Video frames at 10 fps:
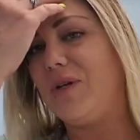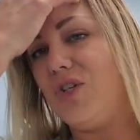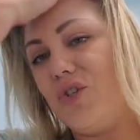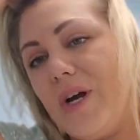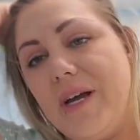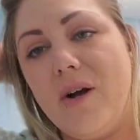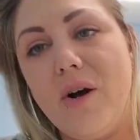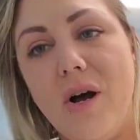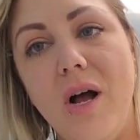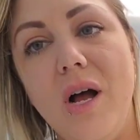I'm gonna try
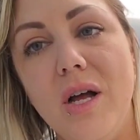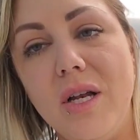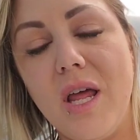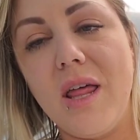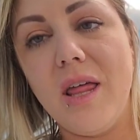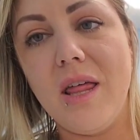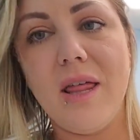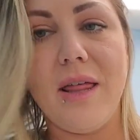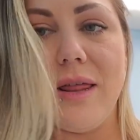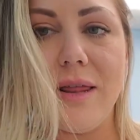on
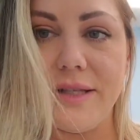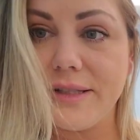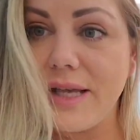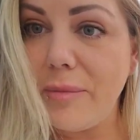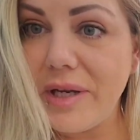this cow